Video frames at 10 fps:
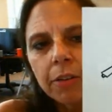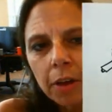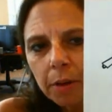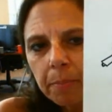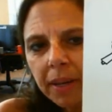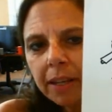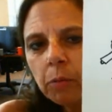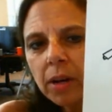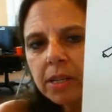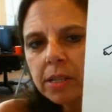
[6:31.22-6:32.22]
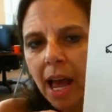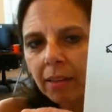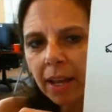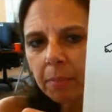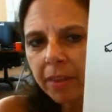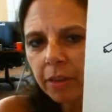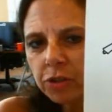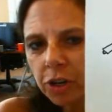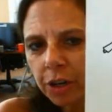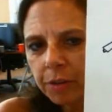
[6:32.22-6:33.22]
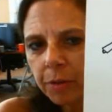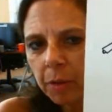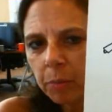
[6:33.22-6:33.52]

The main ones outlined by the